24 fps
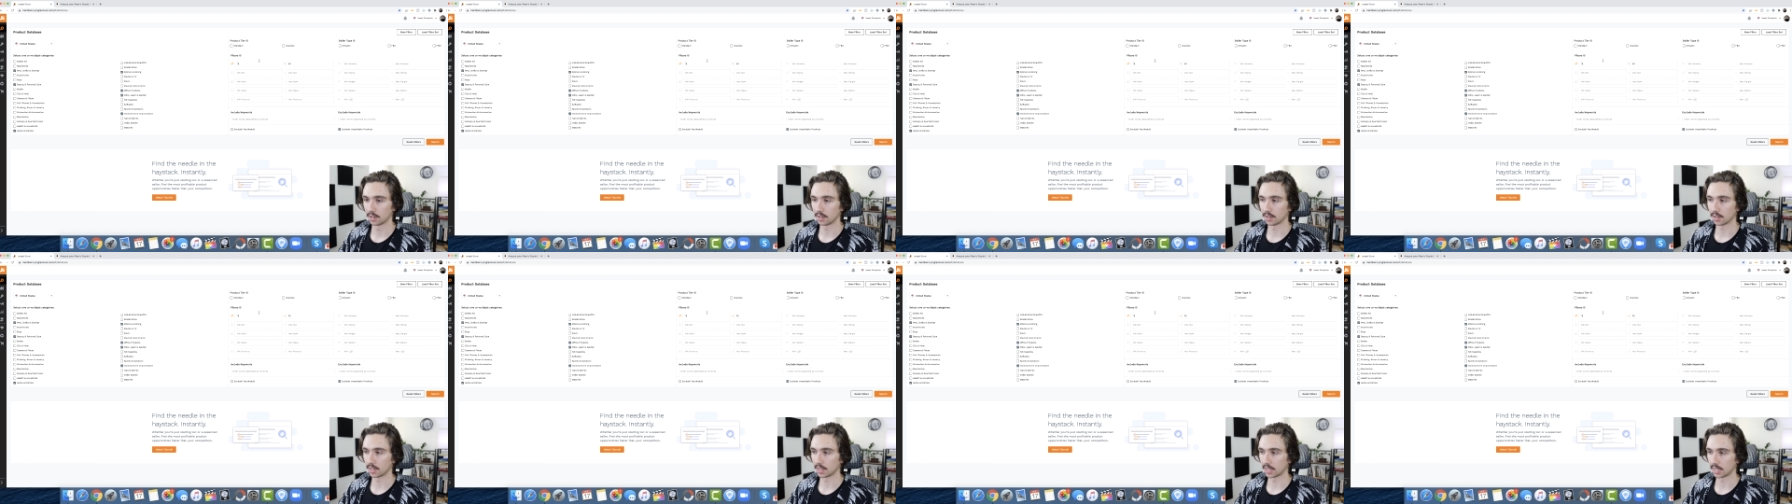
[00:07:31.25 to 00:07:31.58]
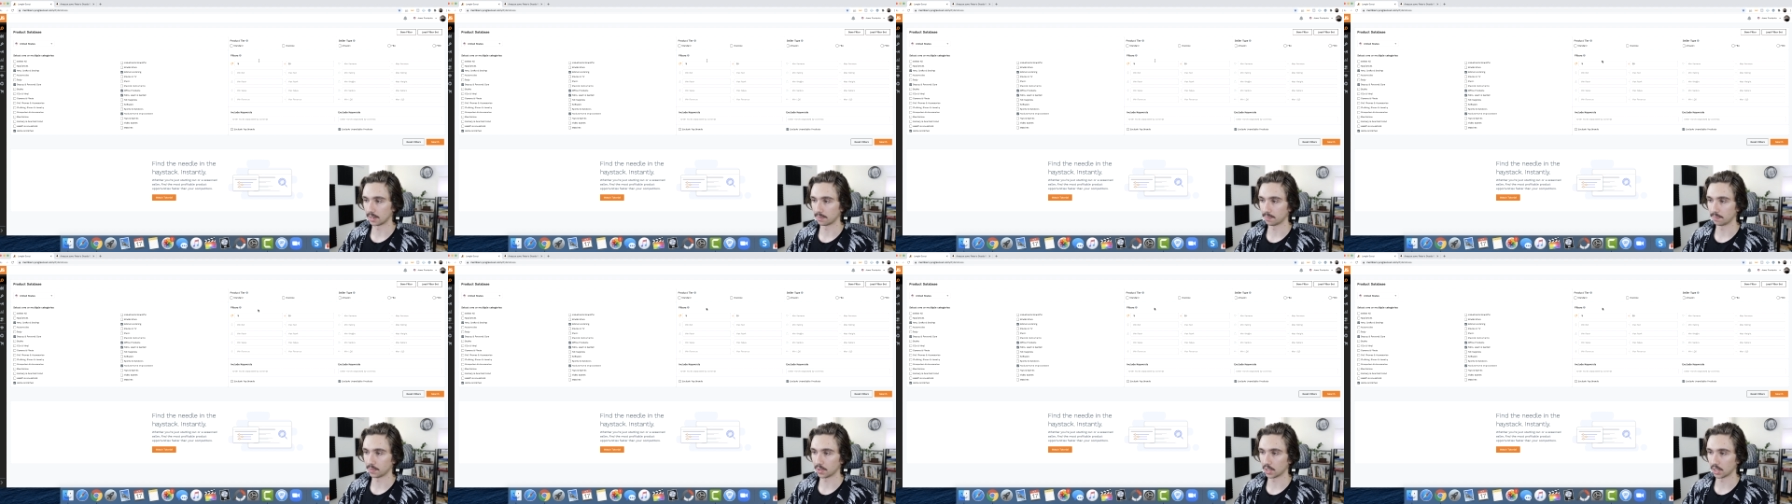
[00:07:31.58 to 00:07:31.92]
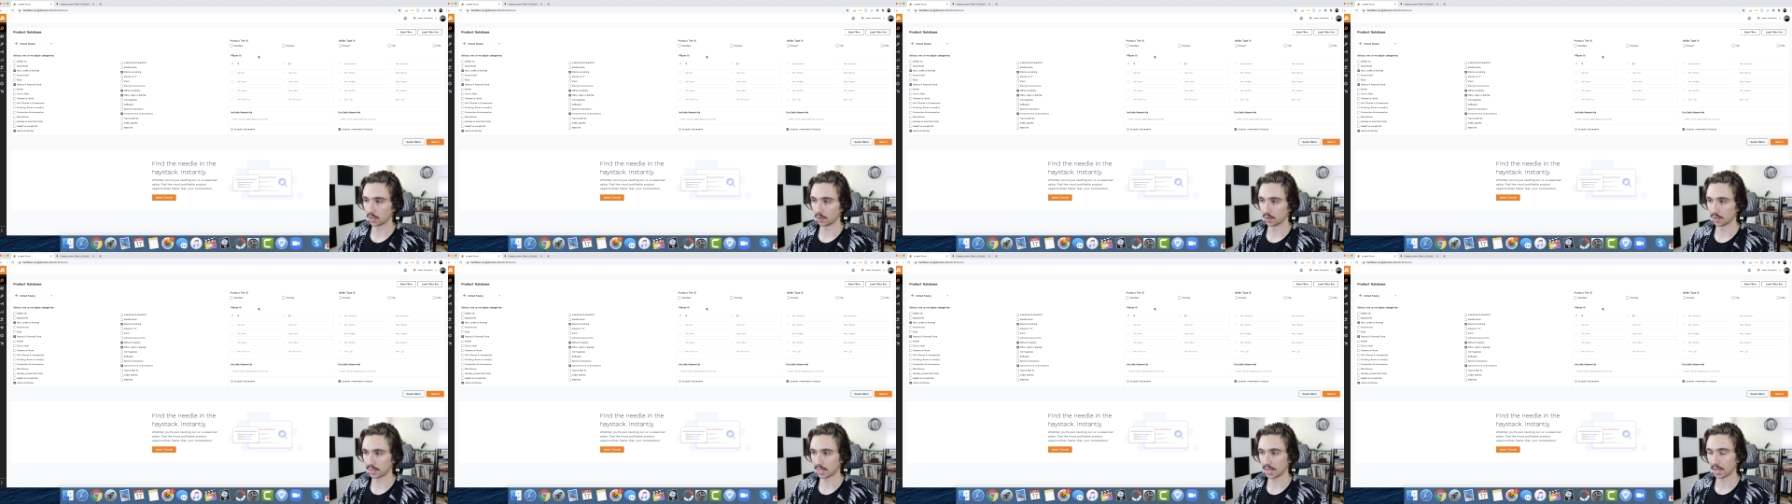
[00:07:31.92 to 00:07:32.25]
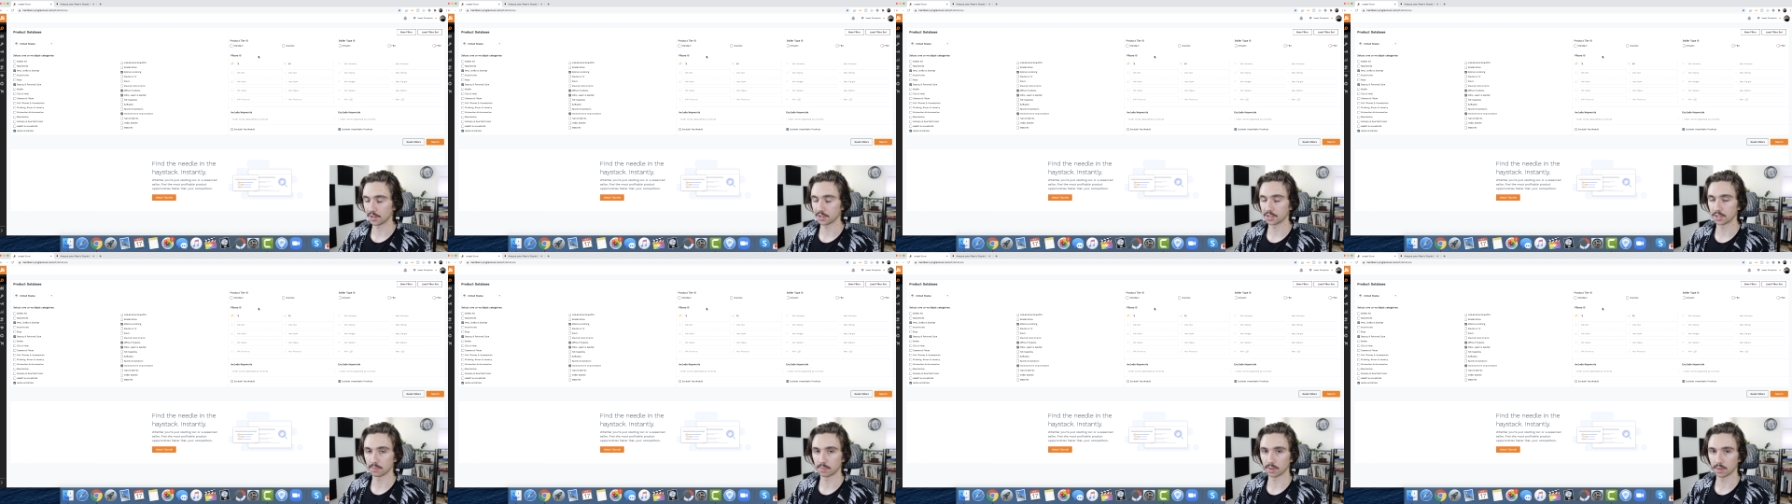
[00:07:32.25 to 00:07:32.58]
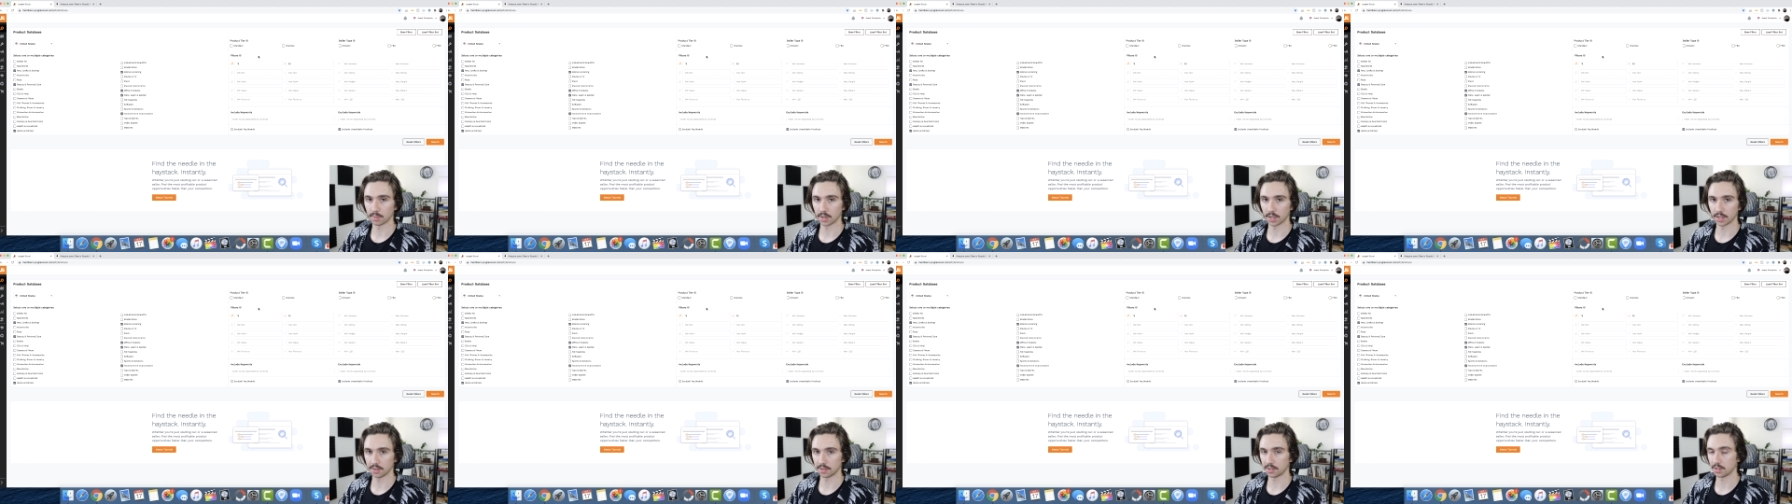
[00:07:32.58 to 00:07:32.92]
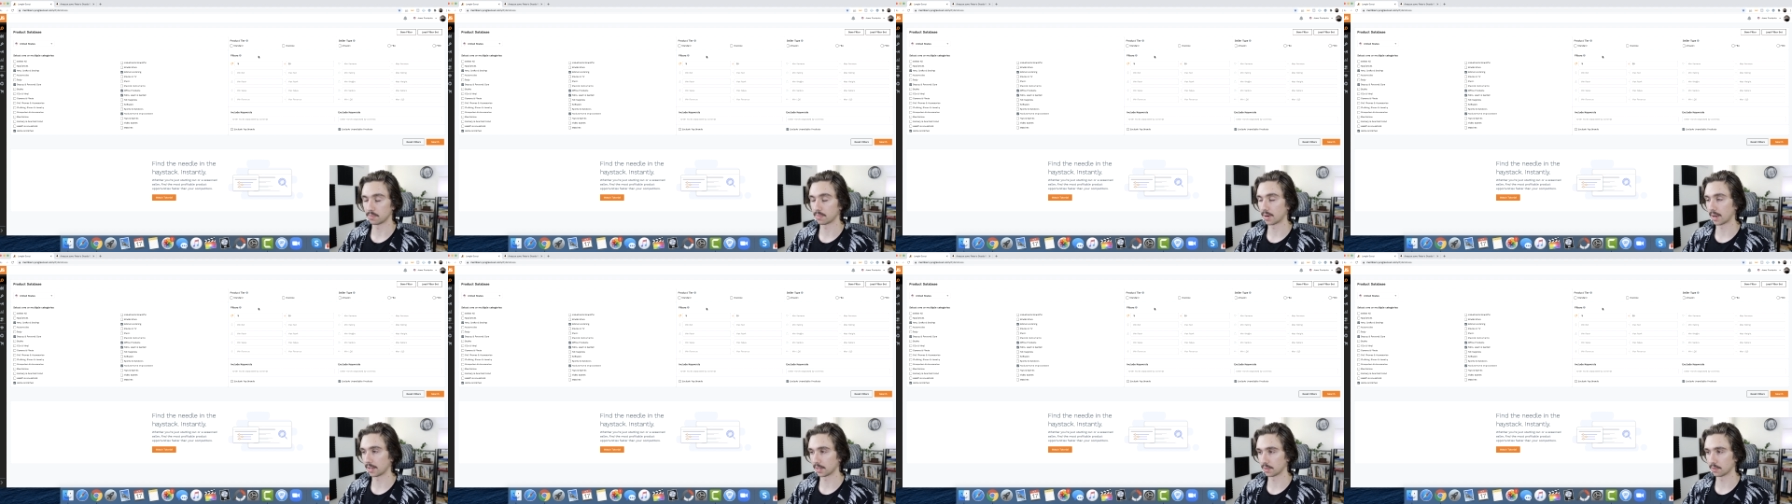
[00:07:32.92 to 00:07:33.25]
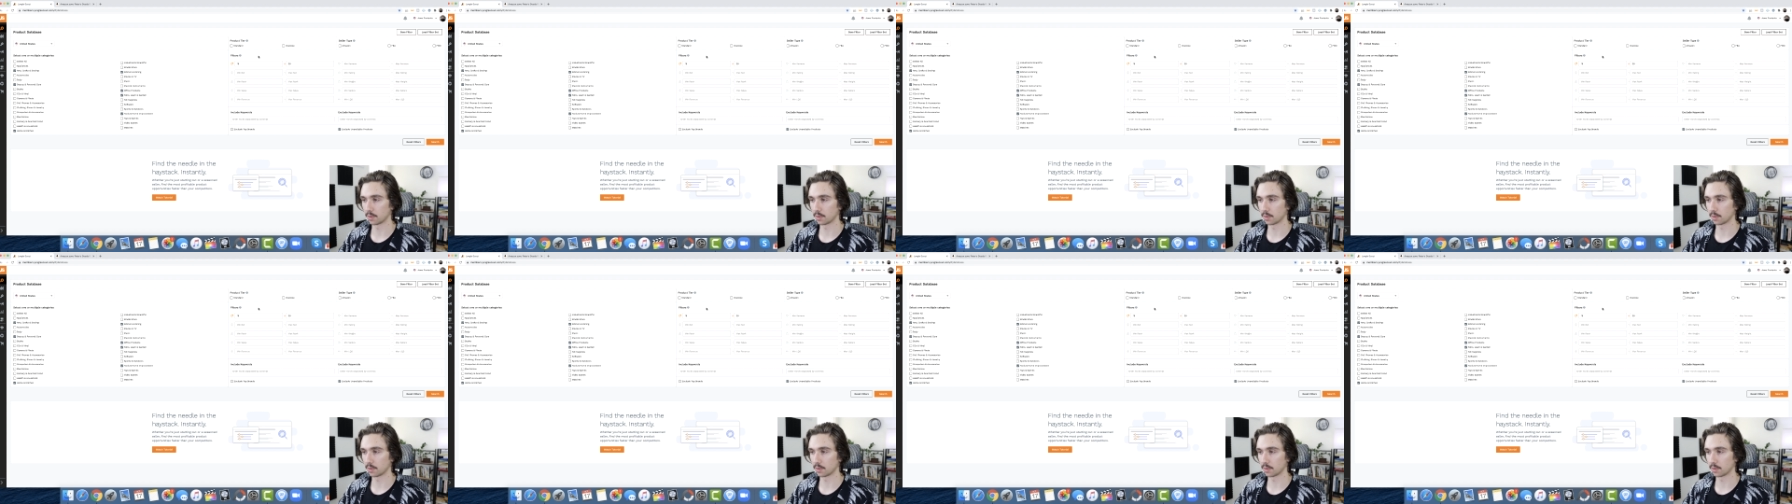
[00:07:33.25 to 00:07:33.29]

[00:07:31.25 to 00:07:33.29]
um, you know, a thousand per month, you probably